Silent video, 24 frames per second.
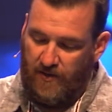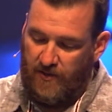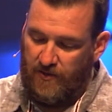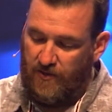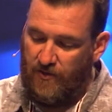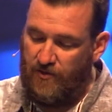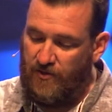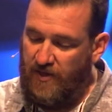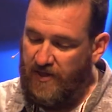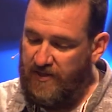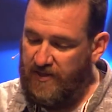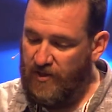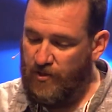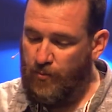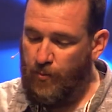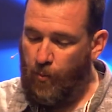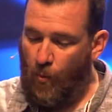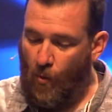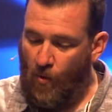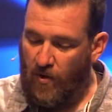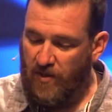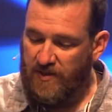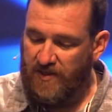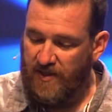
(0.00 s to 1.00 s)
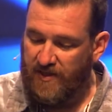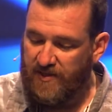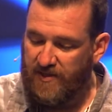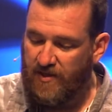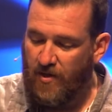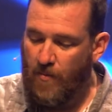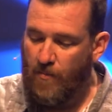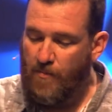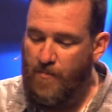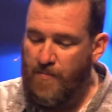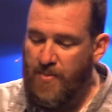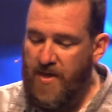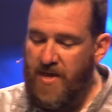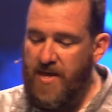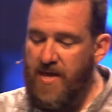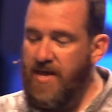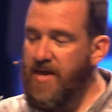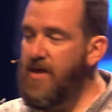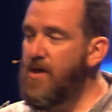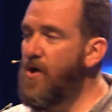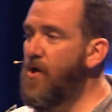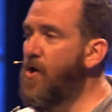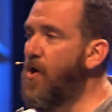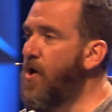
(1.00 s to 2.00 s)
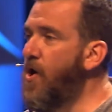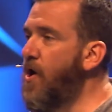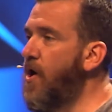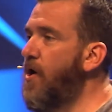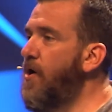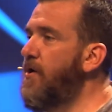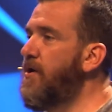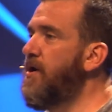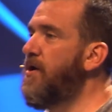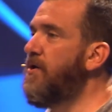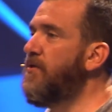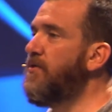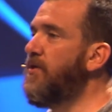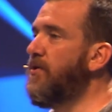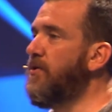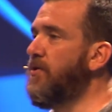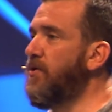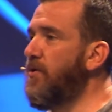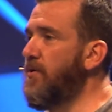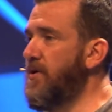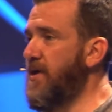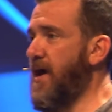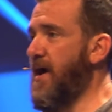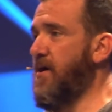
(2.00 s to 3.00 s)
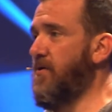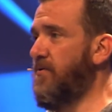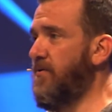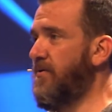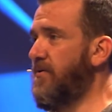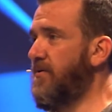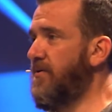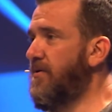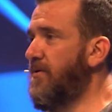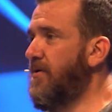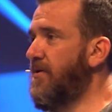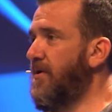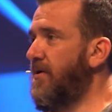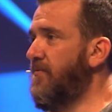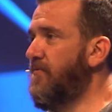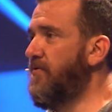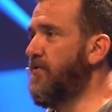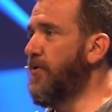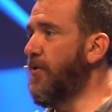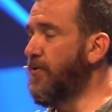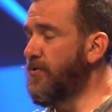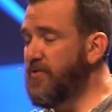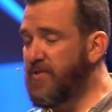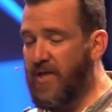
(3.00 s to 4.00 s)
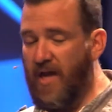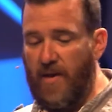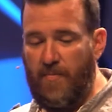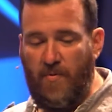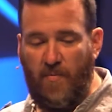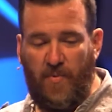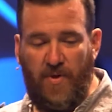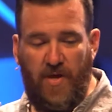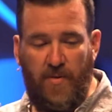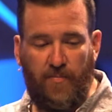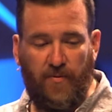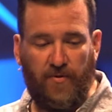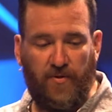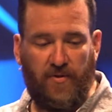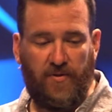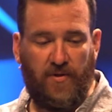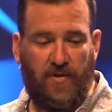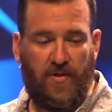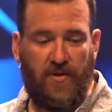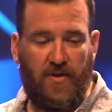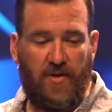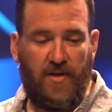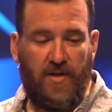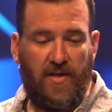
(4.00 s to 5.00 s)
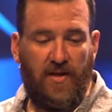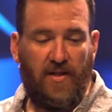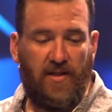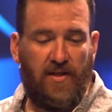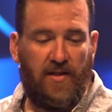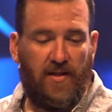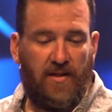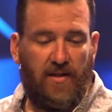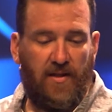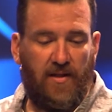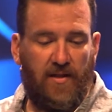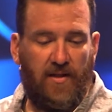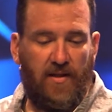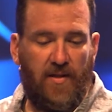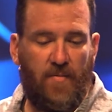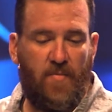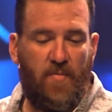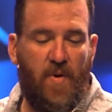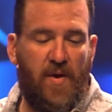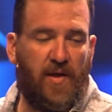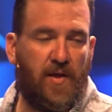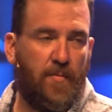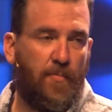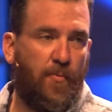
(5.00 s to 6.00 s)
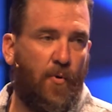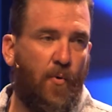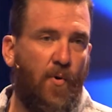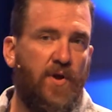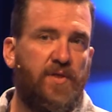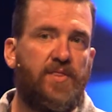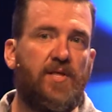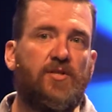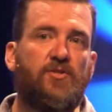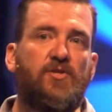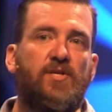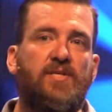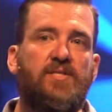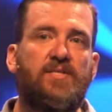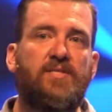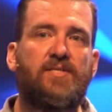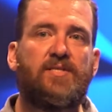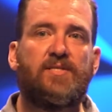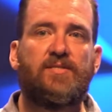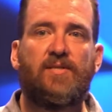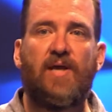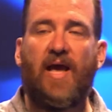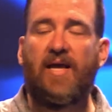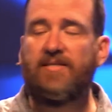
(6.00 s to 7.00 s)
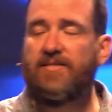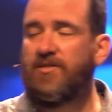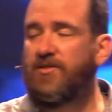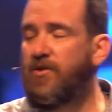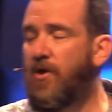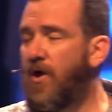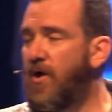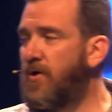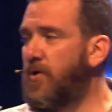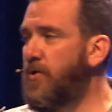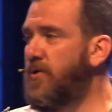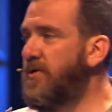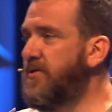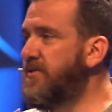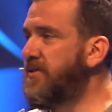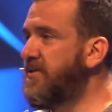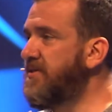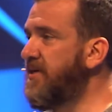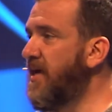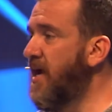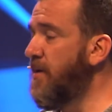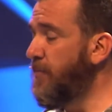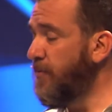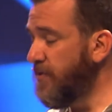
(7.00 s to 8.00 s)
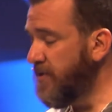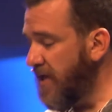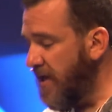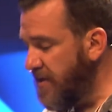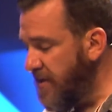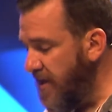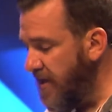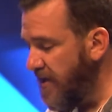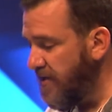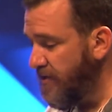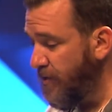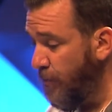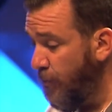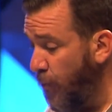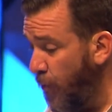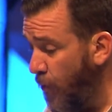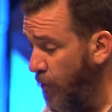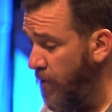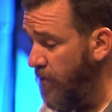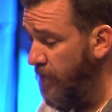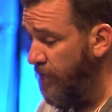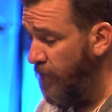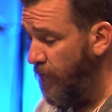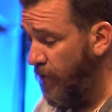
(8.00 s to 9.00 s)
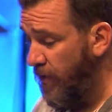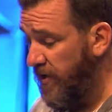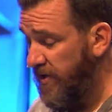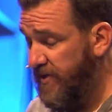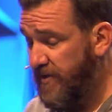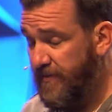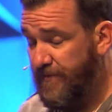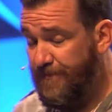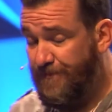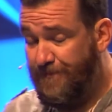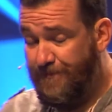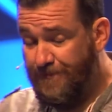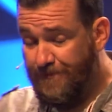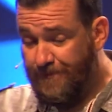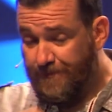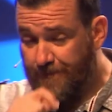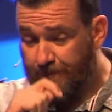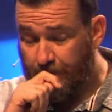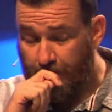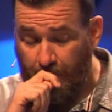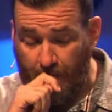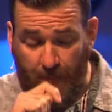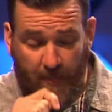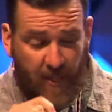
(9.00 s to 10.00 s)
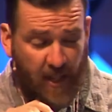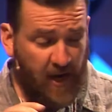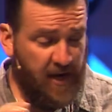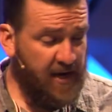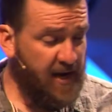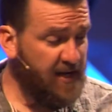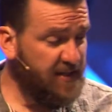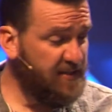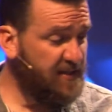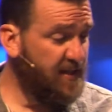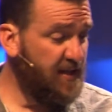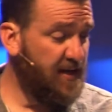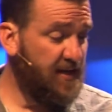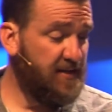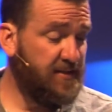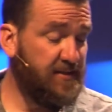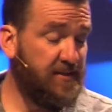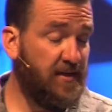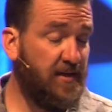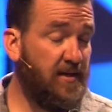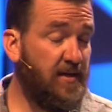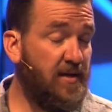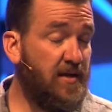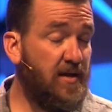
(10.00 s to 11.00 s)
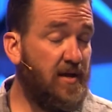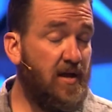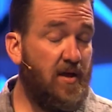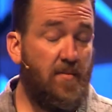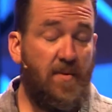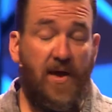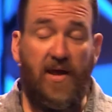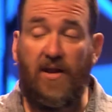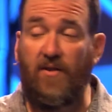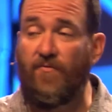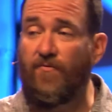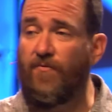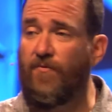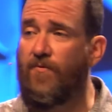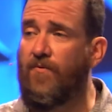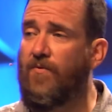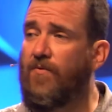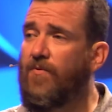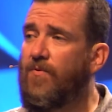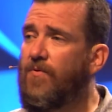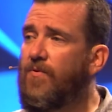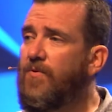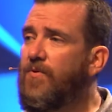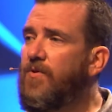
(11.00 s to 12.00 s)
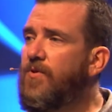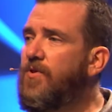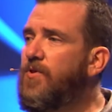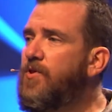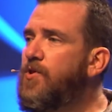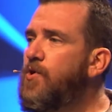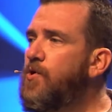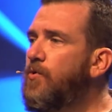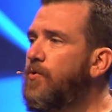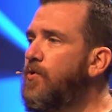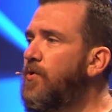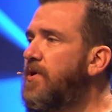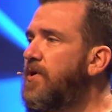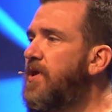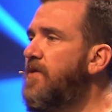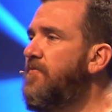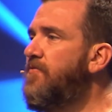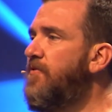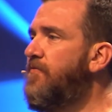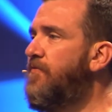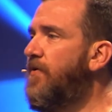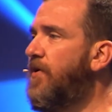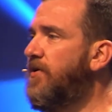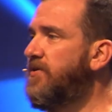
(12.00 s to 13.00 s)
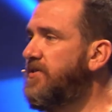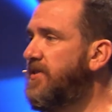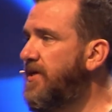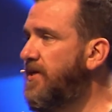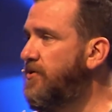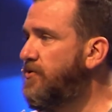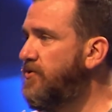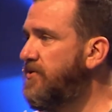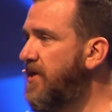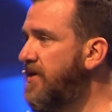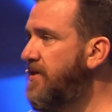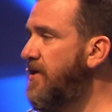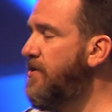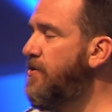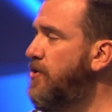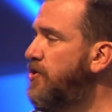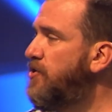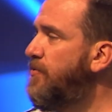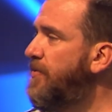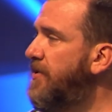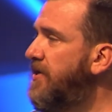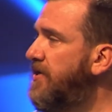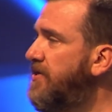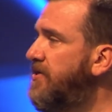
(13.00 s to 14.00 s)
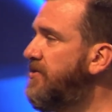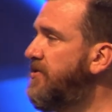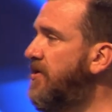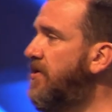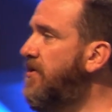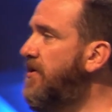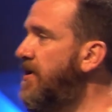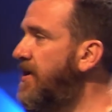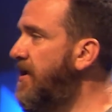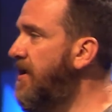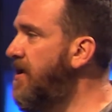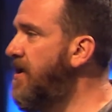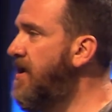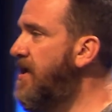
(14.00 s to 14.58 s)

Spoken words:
So Jesus warns us to be on the lookout for those type of people. Let me make a point that Jesus, is, as he's talking to his disciples, I think is important for us. And that's this. And if you're looking for false teachers, I think you should be discerning